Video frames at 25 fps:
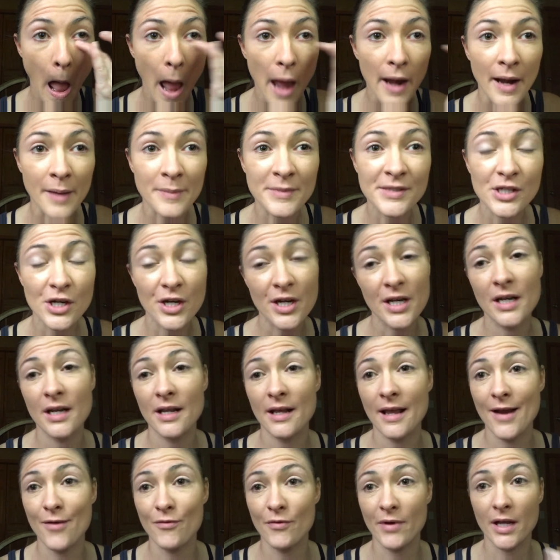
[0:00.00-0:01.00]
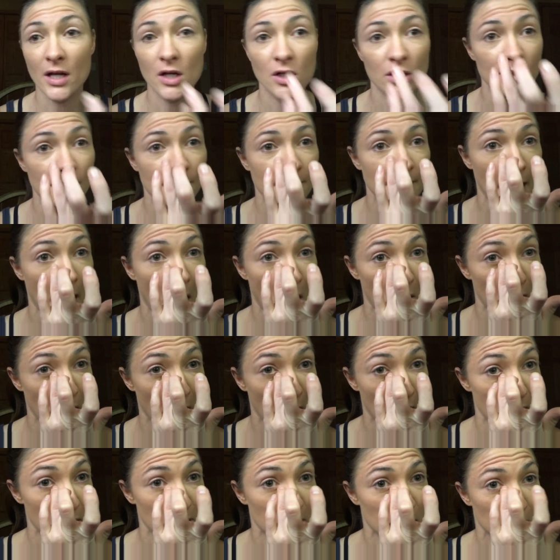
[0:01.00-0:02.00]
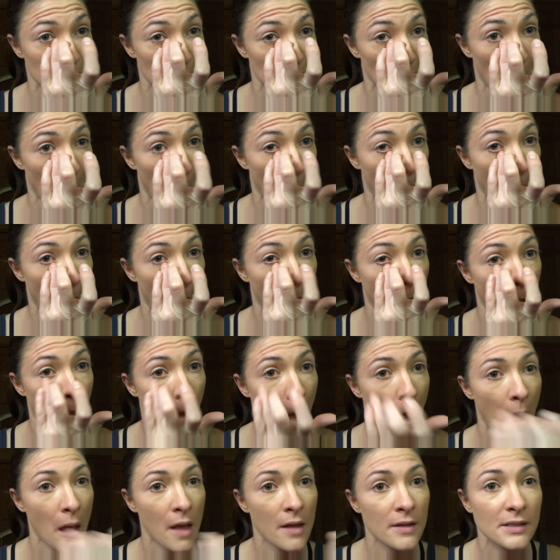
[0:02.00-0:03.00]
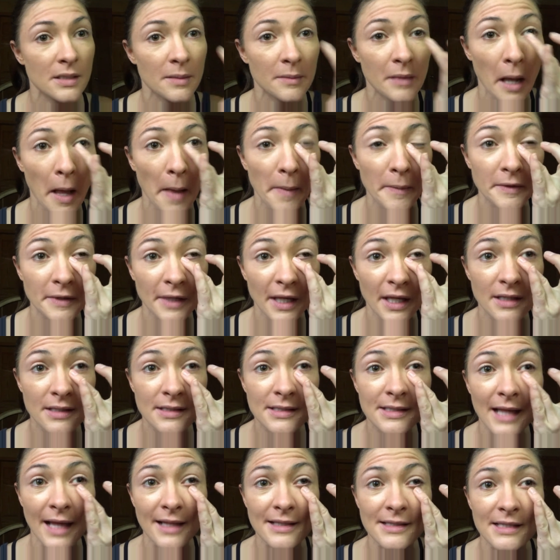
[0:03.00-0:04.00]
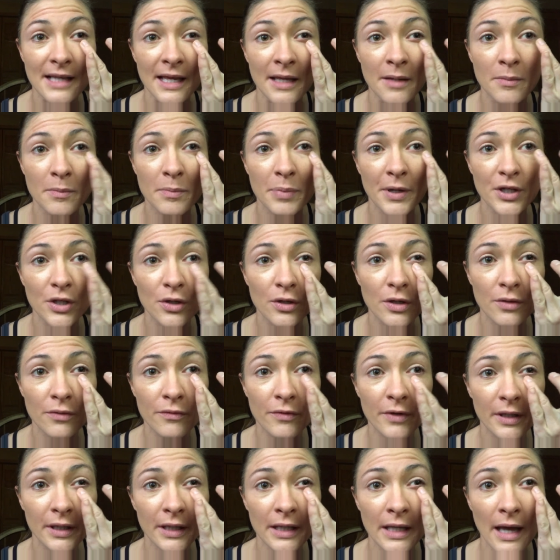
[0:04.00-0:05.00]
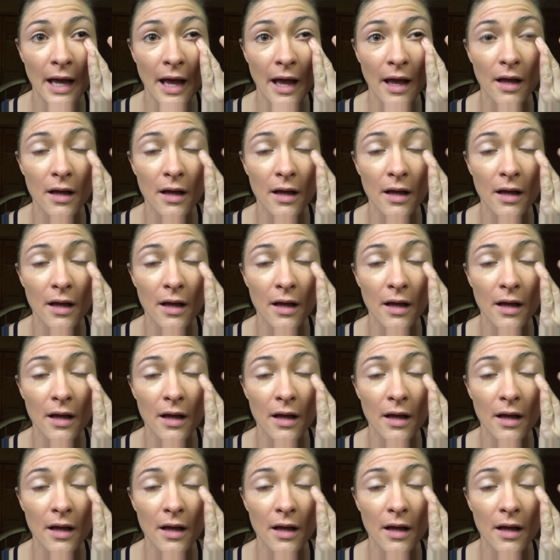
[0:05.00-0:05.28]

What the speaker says: And I'm starting to get wrinkles nowadays, so sometimes it sets in, but you can really